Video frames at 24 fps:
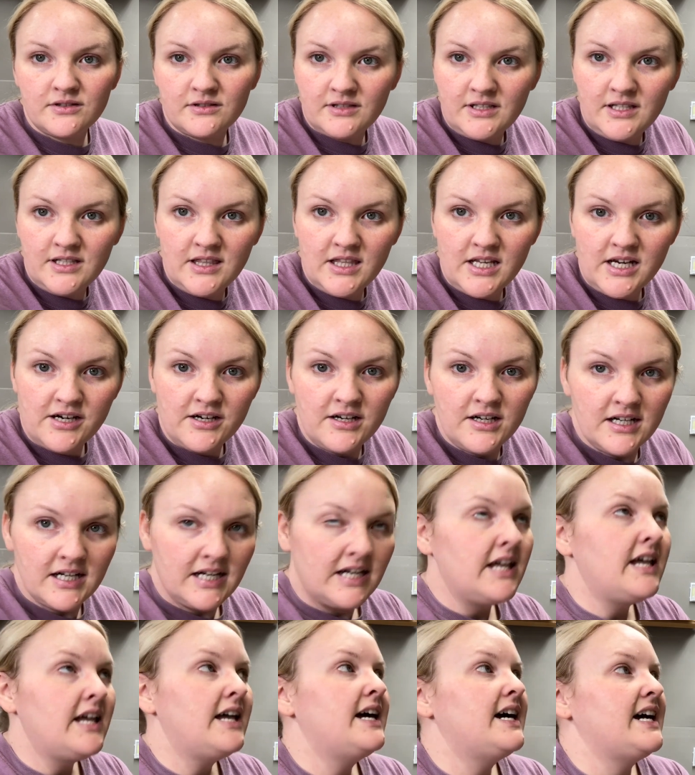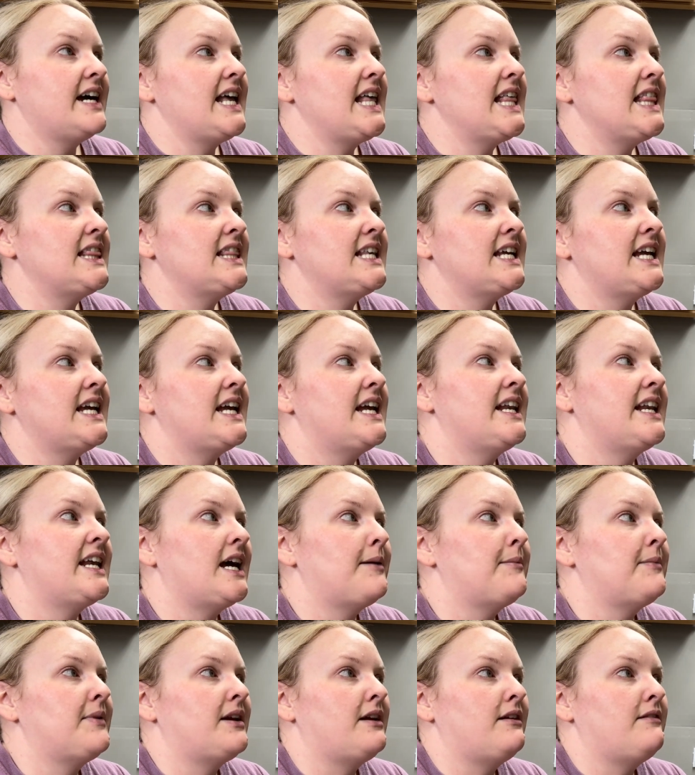in there. And then
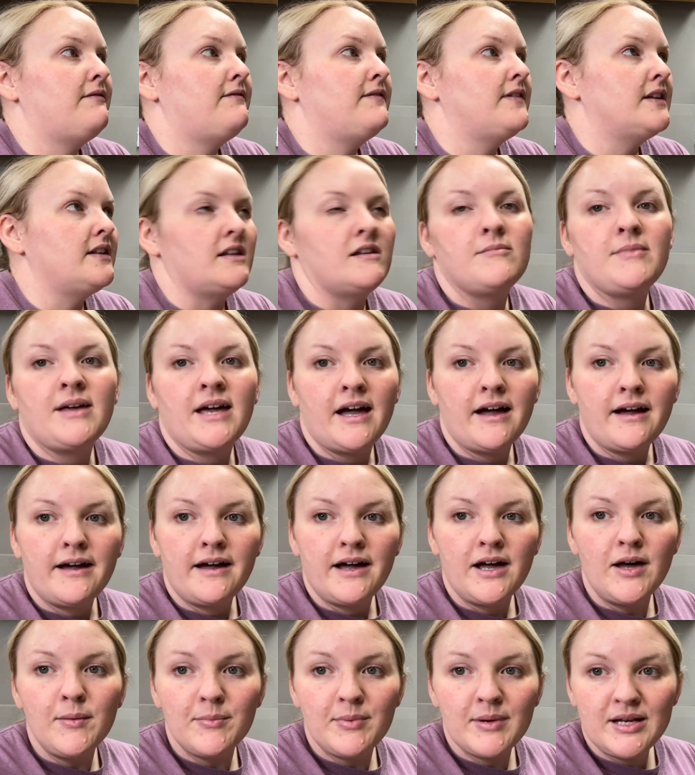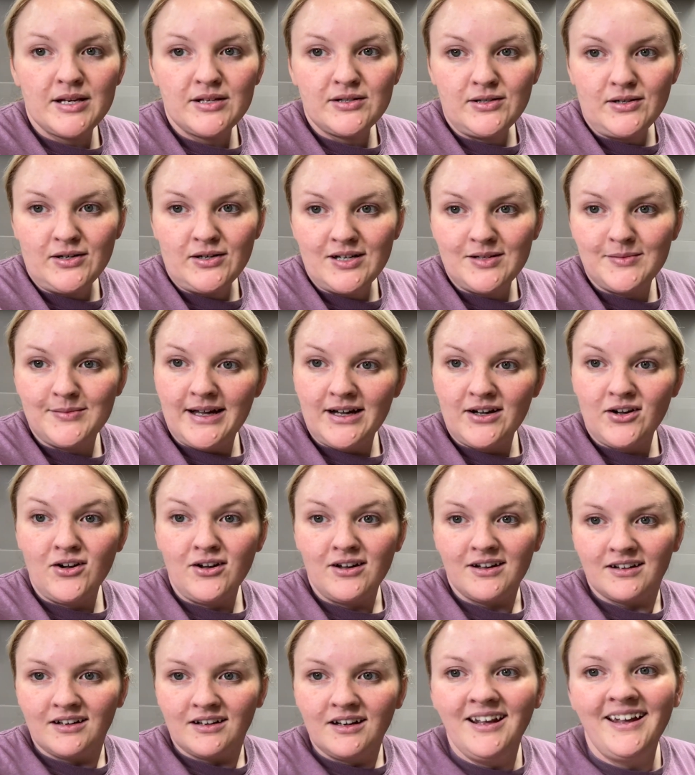I'm gonna fill it back up and turn it back
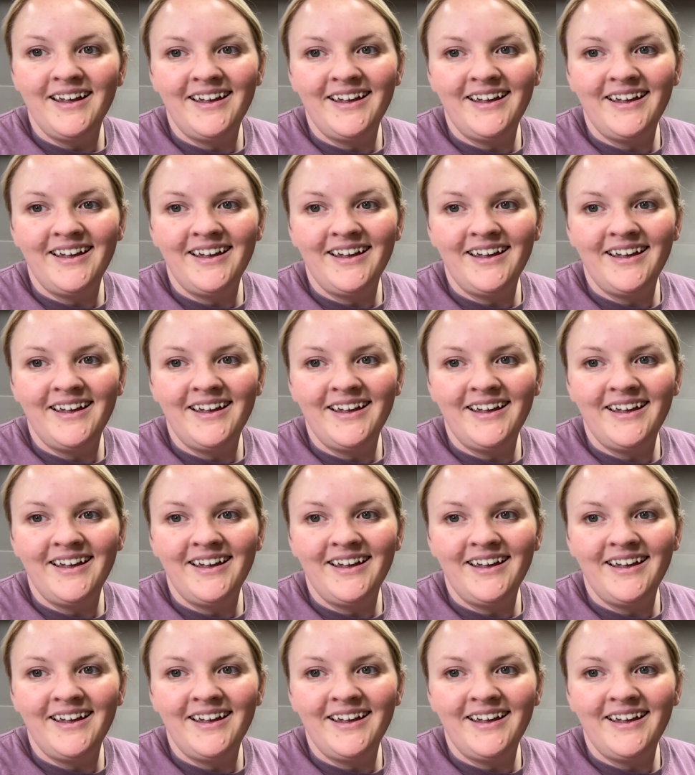on.